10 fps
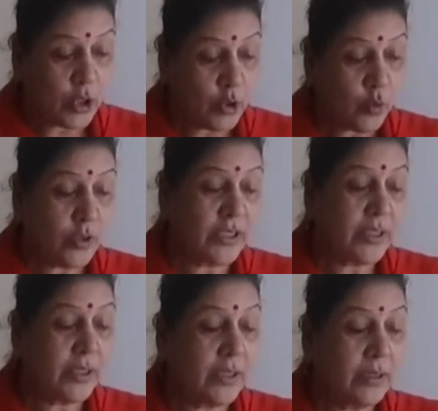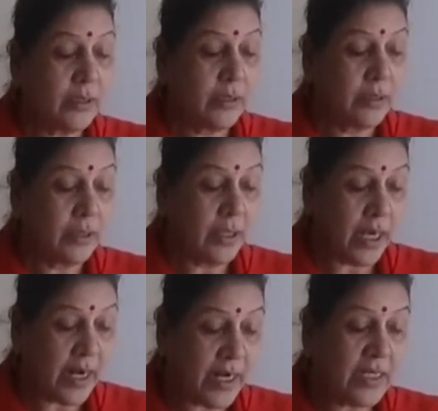total
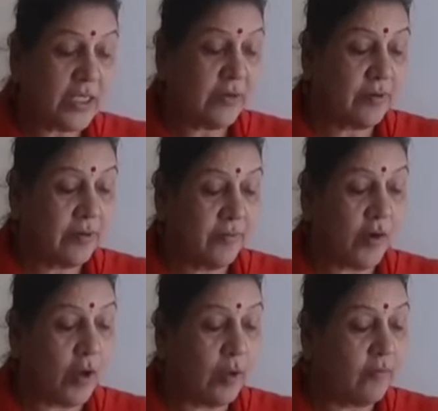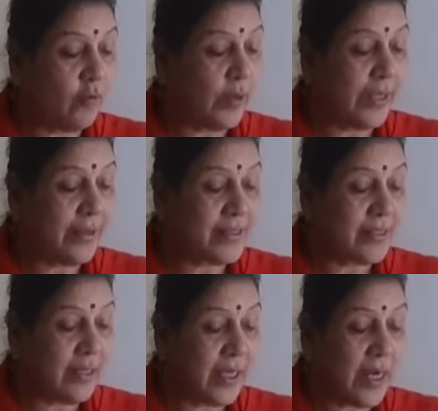current flowing in the
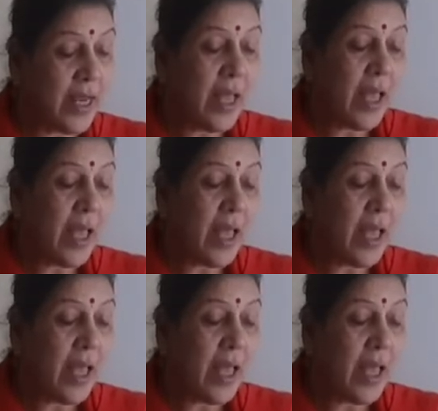circuit,